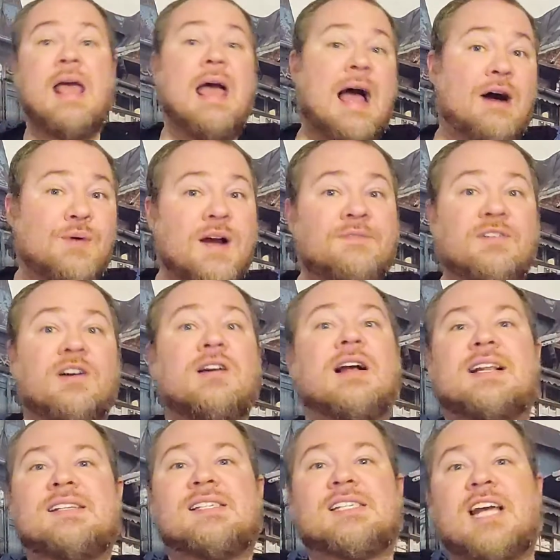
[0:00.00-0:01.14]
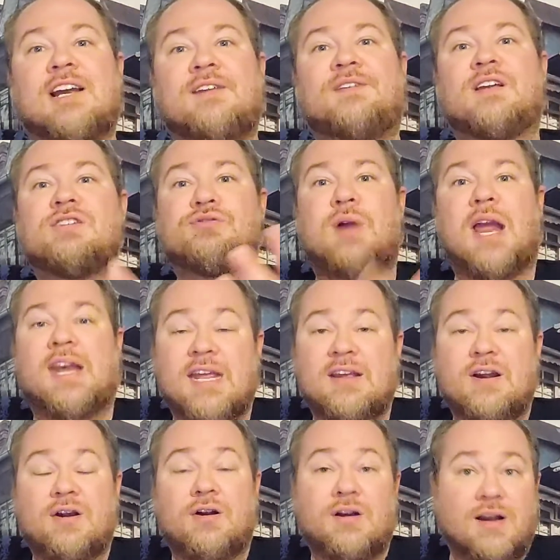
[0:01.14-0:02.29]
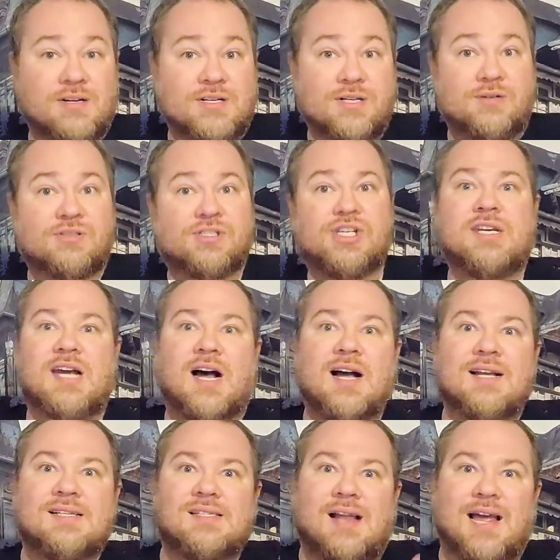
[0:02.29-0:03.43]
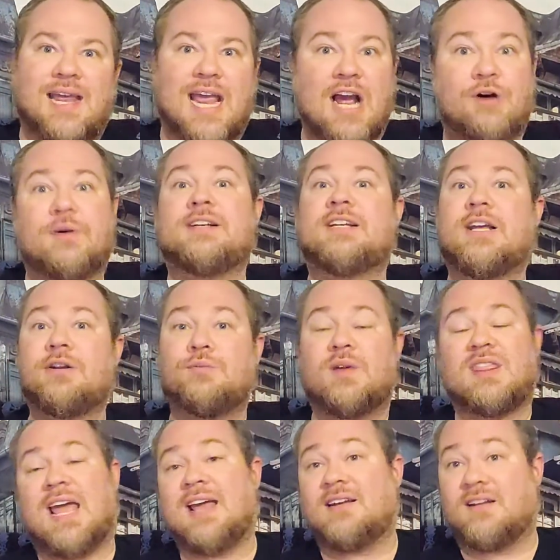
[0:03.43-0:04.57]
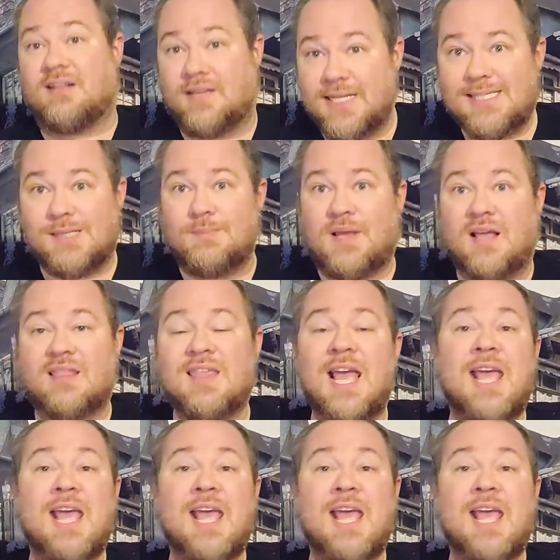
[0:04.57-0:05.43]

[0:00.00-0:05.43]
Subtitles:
However, instead of it draining her until she dies like how it did with Aunt Elizabeth,